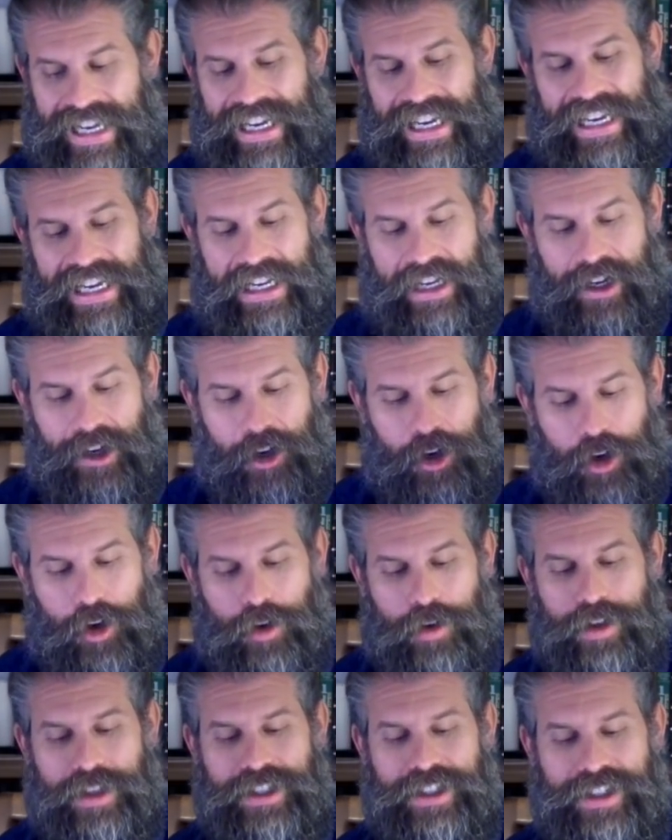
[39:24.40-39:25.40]
It
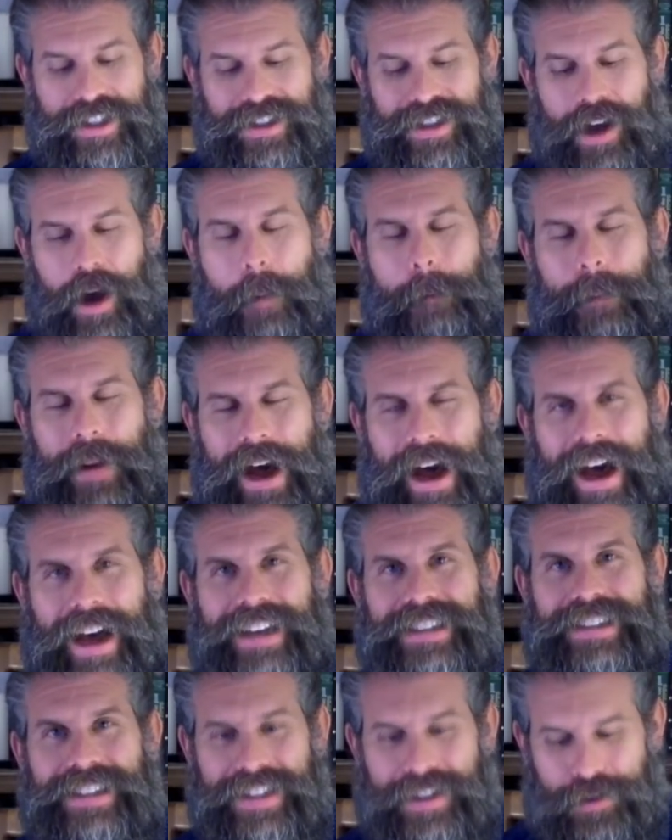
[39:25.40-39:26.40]
encourages a
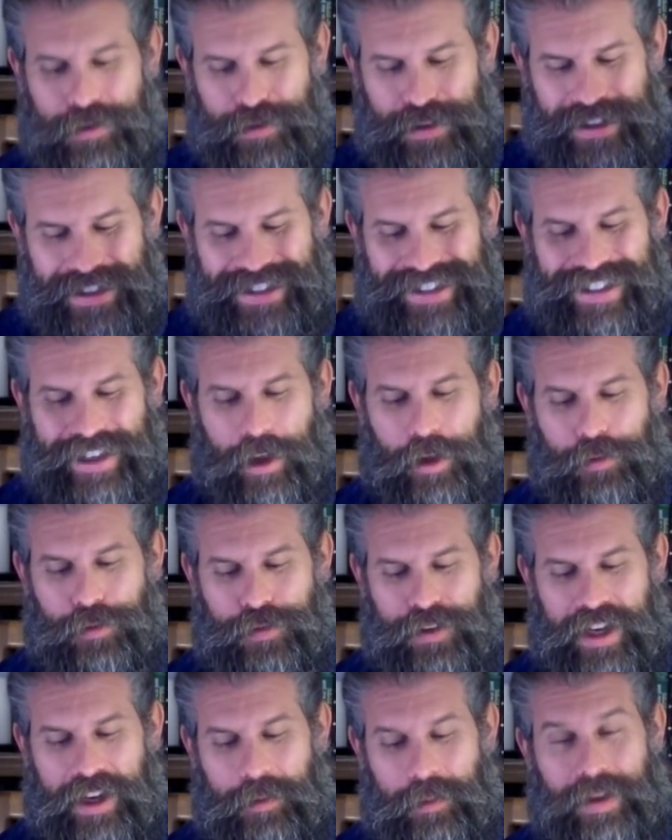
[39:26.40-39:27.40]
positive
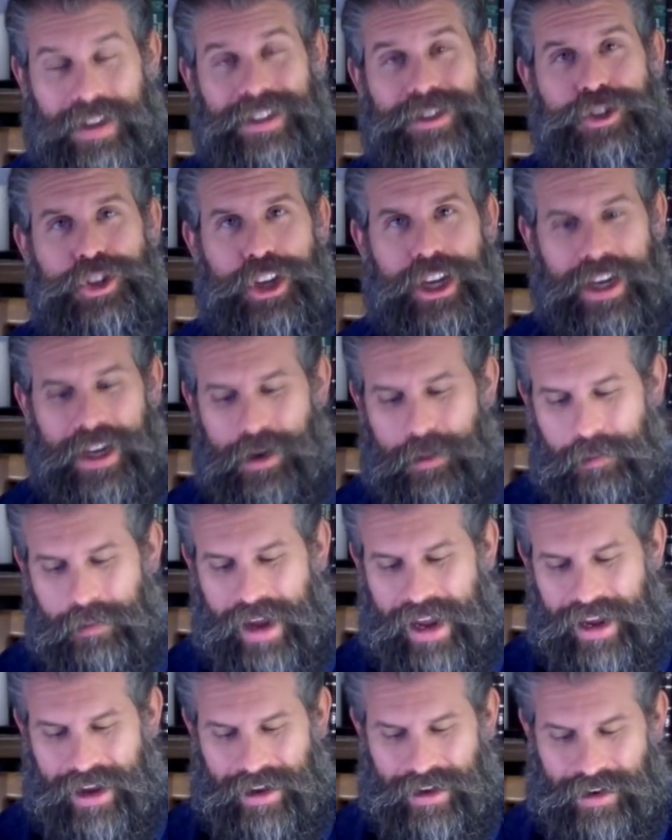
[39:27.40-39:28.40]
self-image in
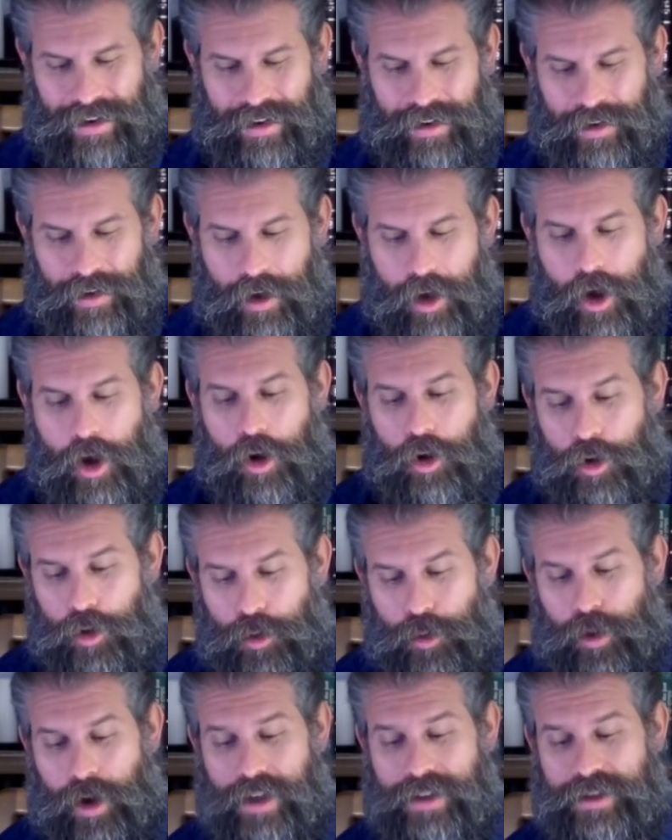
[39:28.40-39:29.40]
man
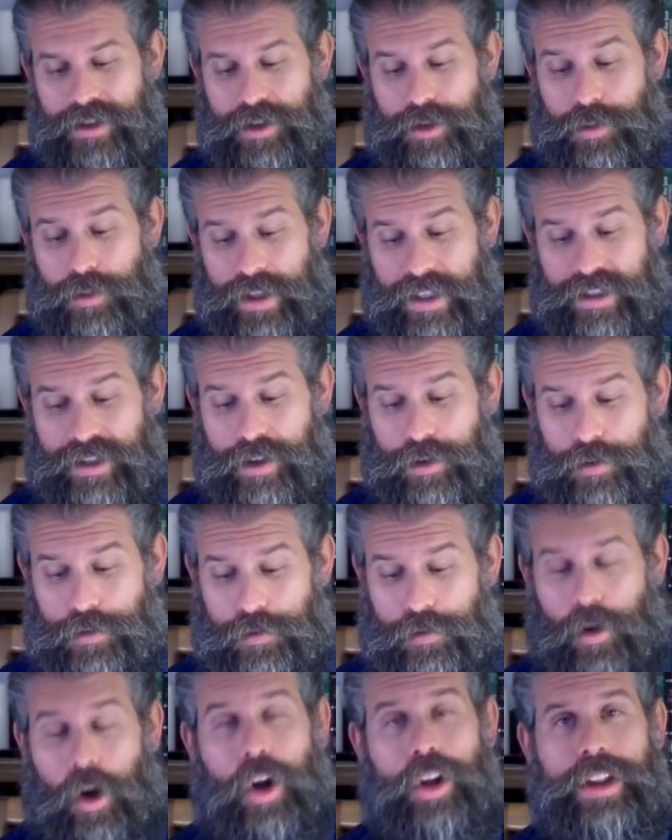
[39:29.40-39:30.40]
who runs the risk of
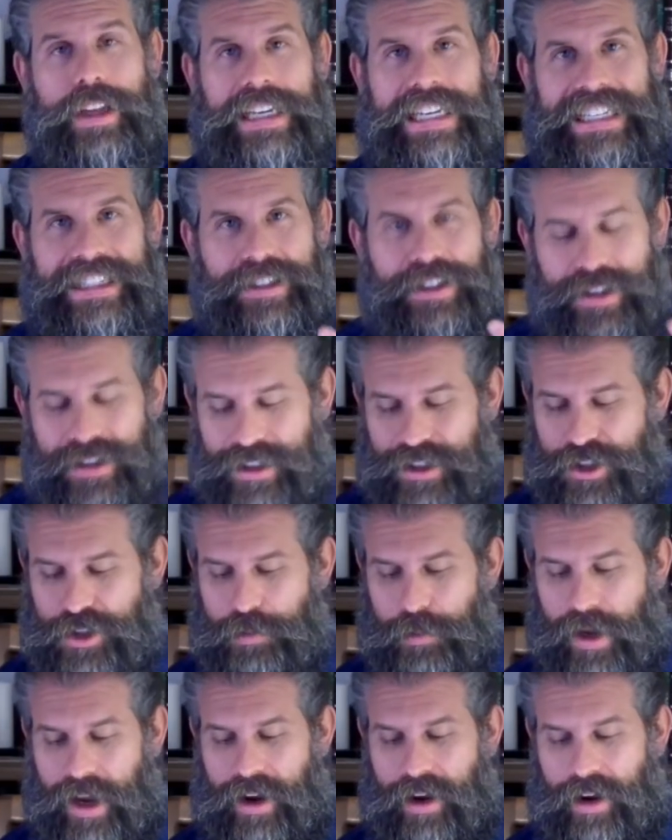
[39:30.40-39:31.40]
falling into
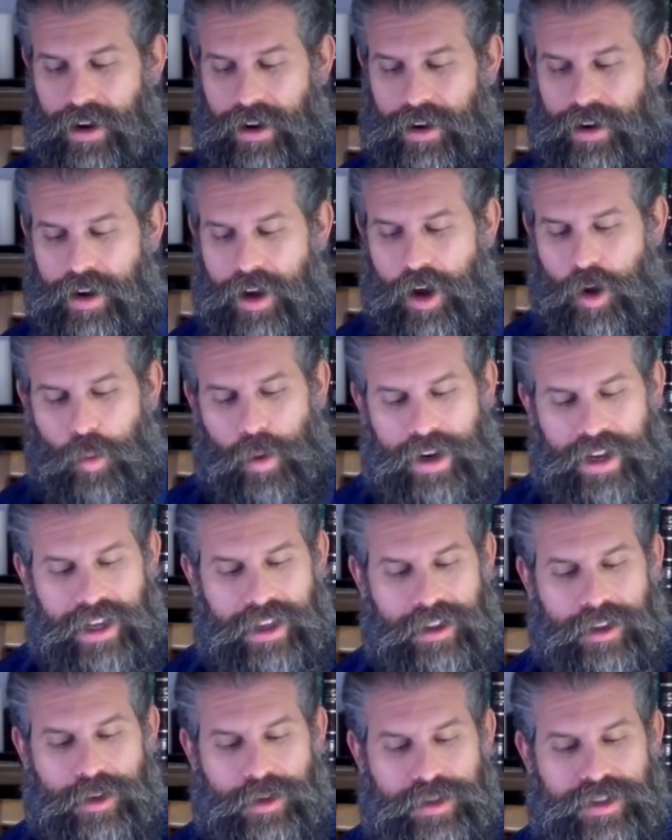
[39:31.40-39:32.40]
despair when he
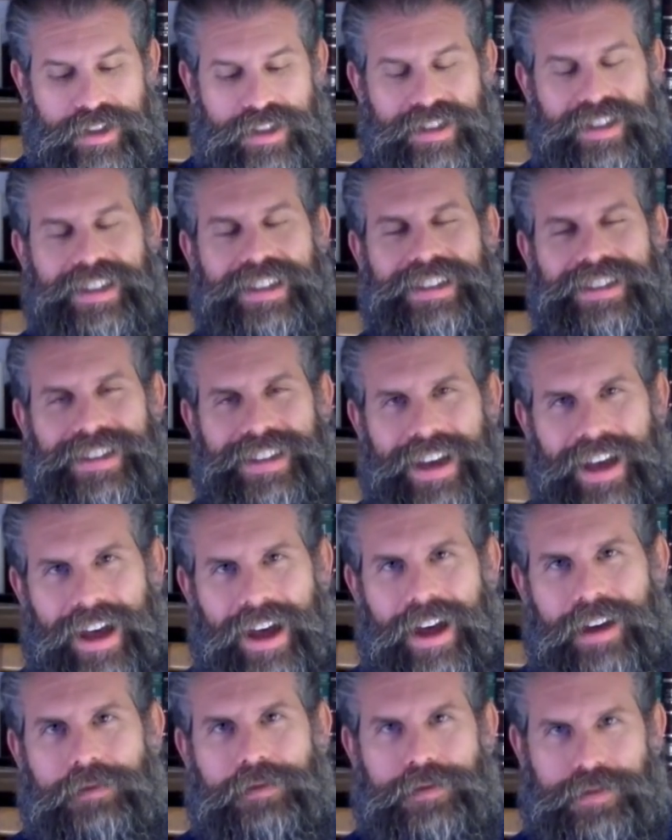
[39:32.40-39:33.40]
loses his
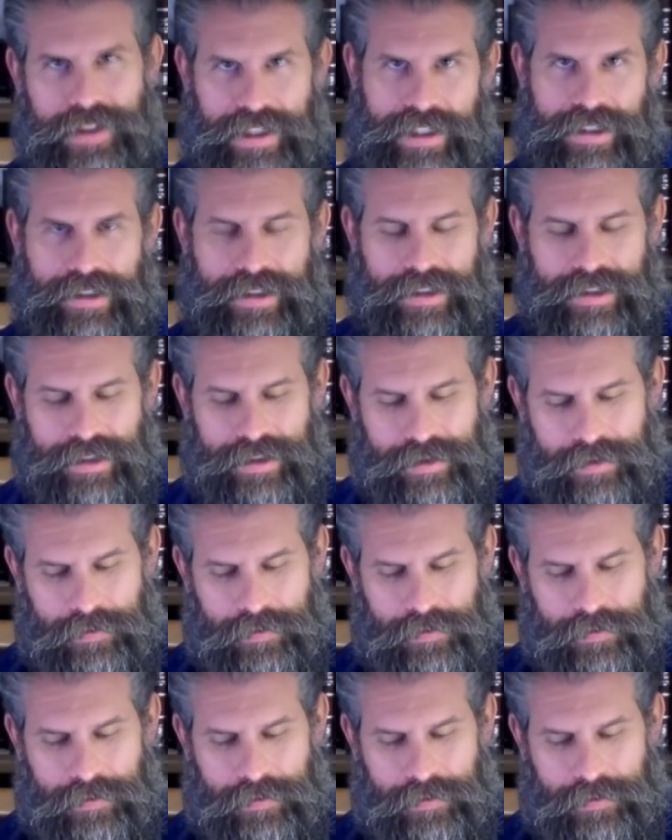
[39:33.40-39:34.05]
confidence.